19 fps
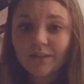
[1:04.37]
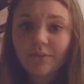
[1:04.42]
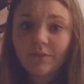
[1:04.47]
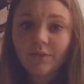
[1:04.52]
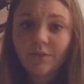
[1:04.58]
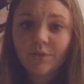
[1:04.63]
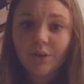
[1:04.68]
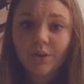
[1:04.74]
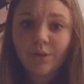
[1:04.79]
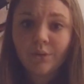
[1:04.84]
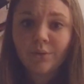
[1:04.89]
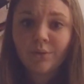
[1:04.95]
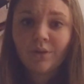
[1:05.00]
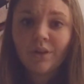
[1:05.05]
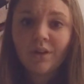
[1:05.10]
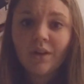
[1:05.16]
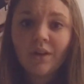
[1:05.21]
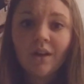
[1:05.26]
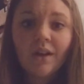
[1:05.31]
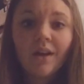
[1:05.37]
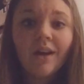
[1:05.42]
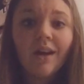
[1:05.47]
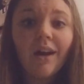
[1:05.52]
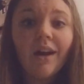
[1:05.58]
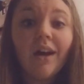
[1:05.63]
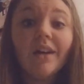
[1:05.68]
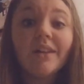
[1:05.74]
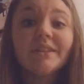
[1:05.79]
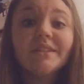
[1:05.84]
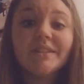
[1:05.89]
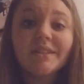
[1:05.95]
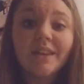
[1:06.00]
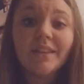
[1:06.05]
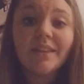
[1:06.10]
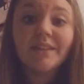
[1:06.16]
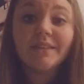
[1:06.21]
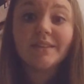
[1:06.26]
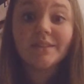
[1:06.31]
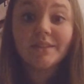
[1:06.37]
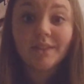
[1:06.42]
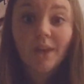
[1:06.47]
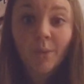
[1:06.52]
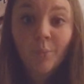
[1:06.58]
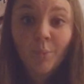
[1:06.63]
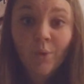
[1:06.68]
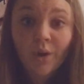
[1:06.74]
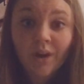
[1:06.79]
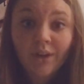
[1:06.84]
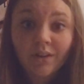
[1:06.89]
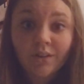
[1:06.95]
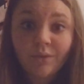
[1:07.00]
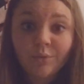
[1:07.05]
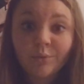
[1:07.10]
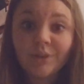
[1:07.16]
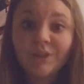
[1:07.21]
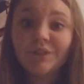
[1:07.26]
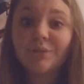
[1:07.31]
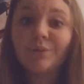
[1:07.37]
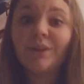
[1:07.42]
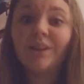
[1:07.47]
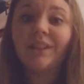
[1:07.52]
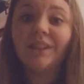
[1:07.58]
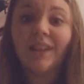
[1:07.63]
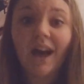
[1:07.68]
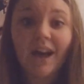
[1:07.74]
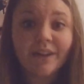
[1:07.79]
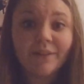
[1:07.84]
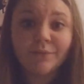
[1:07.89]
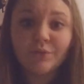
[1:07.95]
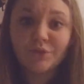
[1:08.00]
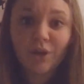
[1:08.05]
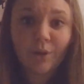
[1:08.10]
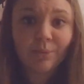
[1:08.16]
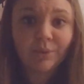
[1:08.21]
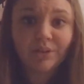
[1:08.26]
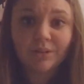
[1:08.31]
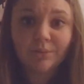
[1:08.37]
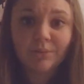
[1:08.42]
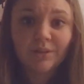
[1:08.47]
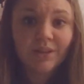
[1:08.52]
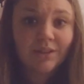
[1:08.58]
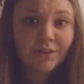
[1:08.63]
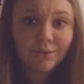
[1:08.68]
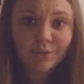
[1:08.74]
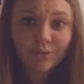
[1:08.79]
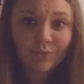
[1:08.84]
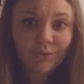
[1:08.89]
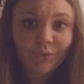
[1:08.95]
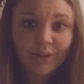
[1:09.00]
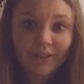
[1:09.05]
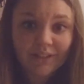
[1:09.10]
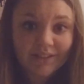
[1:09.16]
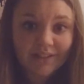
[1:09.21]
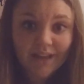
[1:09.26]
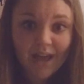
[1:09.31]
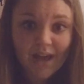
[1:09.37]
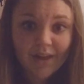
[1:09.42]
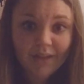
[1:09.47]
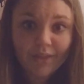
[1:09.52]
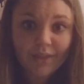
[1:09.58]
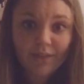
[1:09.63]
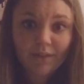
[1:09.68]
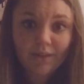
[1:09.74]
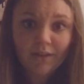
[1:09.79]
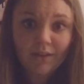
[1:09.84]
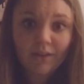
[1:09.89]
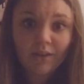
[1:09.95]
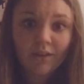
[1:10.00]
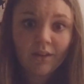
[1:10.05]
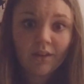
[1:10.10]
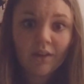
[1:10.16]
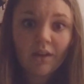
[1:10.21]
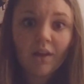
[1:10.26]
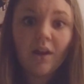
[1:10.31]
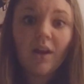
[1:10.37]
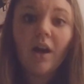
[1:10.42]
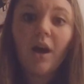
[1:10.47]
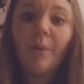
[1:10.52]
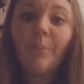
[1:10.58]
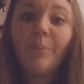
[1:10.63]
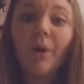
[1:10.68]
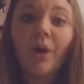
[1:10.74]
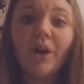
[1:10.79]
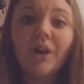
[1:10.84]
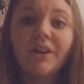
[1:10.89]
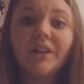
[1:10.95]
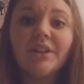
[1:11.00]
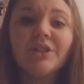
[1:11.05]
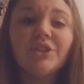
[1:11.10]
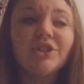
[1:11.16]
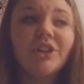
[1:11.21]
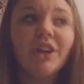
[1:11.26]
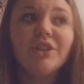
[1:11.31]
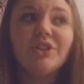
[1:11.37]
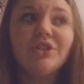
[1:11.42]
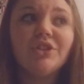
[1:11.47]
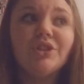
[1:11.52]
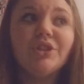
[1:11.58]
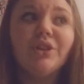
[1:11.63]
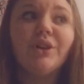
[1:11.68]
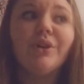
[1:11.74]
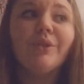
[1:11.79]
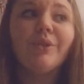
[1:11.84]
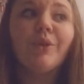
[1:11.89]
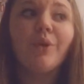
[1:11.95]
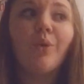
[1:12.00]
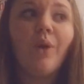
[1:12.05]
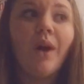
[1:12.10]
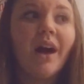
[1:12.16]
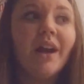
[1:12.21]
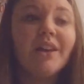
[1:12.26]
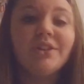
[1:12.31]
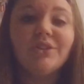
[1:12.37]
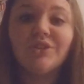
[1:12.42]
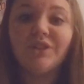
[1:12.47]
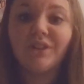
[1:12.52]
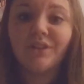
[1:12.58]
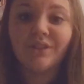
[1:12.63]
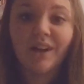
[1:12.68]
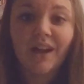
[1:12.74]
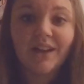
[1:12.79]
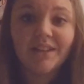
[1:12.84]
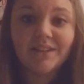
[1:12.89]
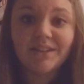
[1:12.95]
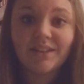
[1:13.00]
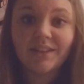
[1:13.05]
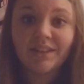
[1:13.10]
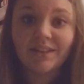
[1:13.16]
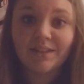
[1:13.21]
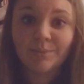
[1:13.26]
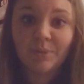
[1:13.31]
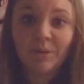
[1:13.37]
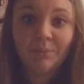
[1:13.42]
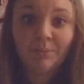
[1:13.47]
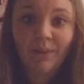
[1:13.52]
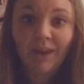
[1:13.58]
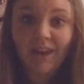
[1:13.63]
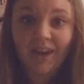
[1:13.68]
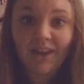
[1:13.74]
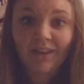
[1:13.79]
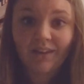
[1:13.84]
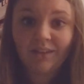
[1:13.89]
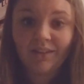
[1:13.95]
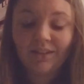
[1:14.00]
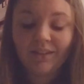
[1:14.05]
of the view, all say that someone went to a lot of trouble to be useful in death. A parting gesture of quiet generosity has been made.